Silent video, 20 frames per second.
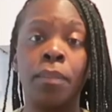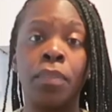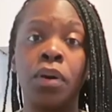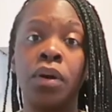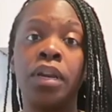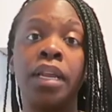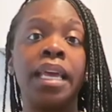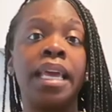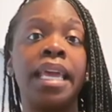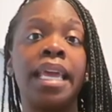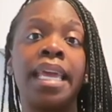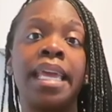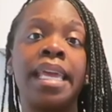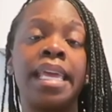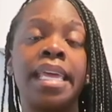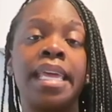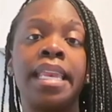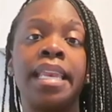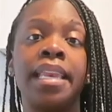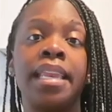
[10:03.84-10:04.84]
put it
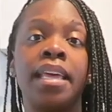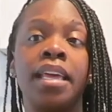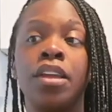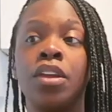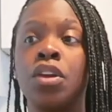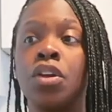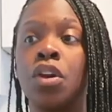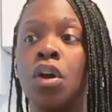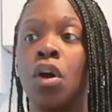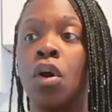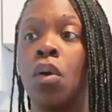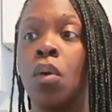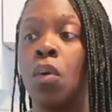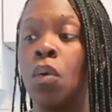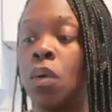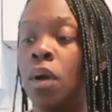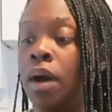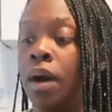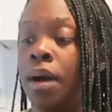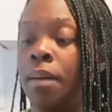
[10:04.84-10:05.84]
in,
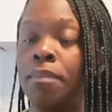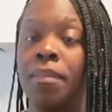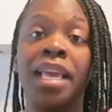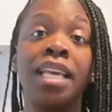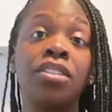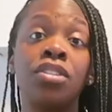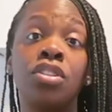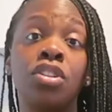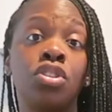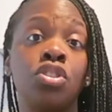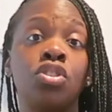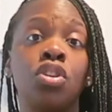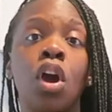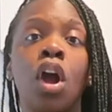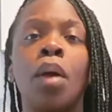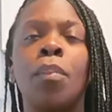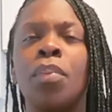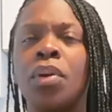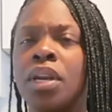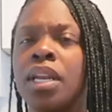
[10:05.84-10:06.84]
a mason
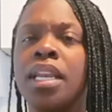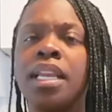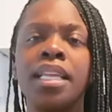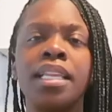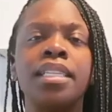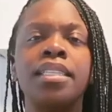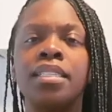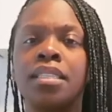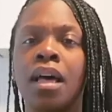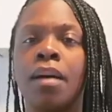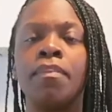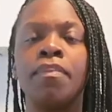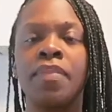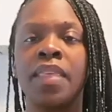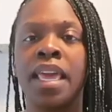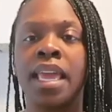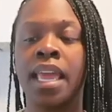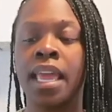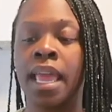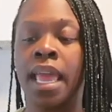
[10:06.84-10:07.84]
jar, put it in
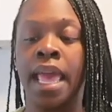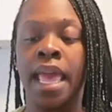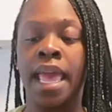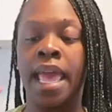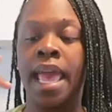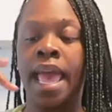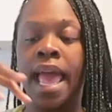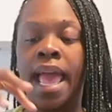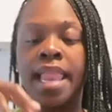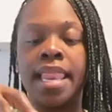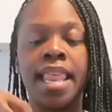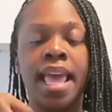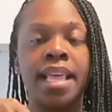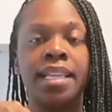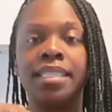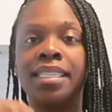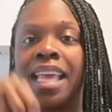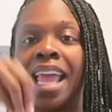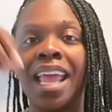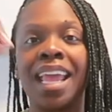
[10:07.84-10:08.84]
something, and
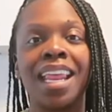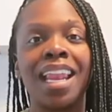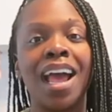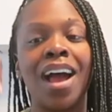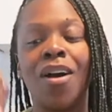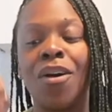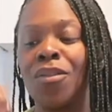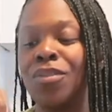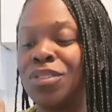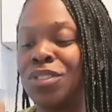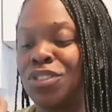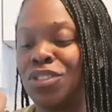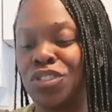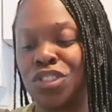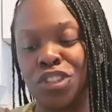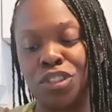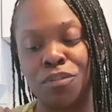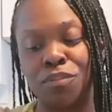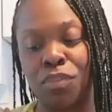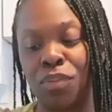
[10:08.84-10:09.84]
then take it out and
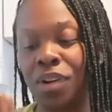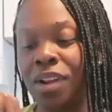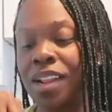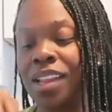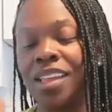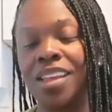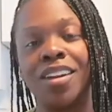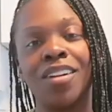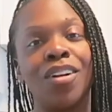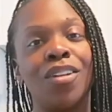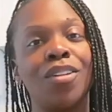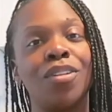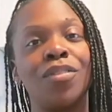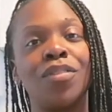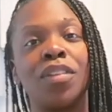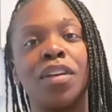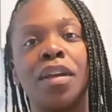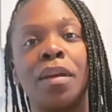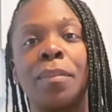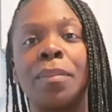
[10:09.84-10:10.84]
just sprinkle it all
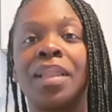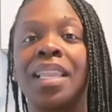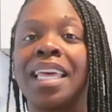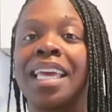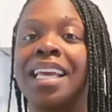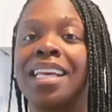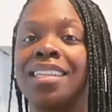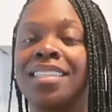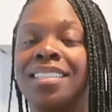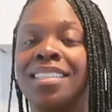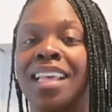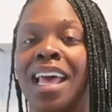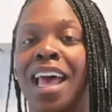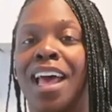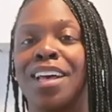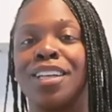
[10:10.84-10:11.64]
over your plants.